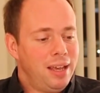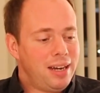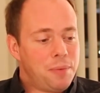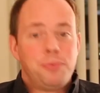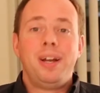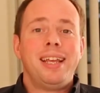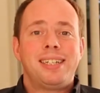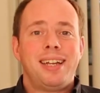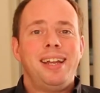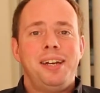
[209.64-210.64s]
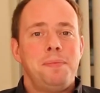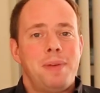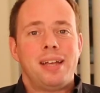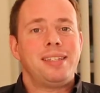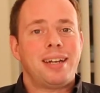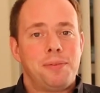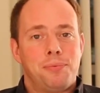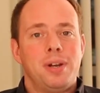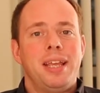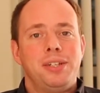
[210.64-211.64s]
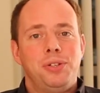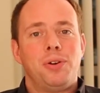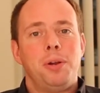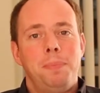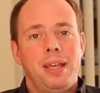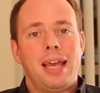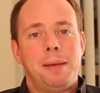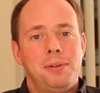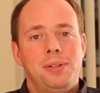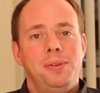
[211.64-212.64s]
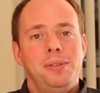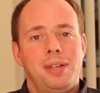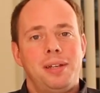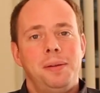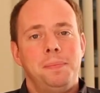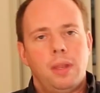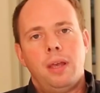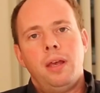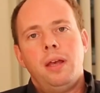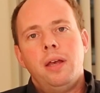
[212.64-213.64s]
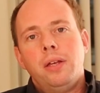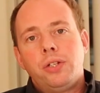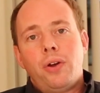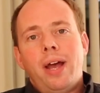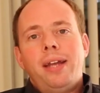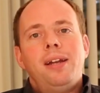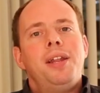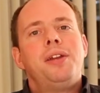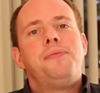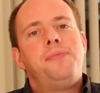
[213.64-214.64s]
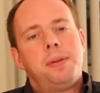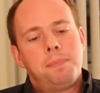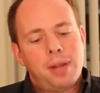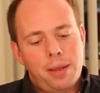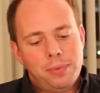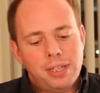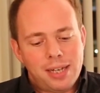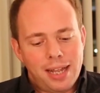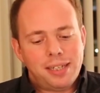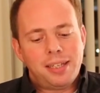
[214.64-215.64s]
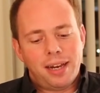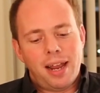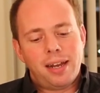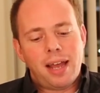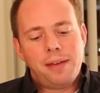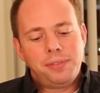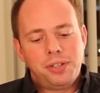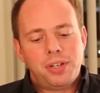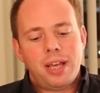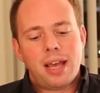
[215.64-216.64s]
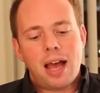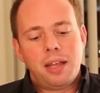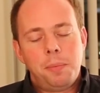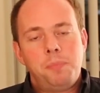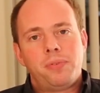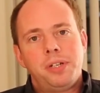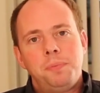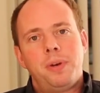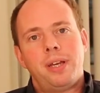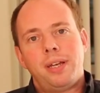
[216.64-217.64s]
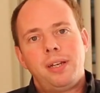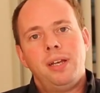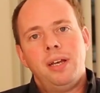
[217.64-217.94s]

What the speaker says: And I'm really excited about that. I really enjoyed being able to do that. So I had a lot of fun playing with this lens today, and I have to say I am impressed by it.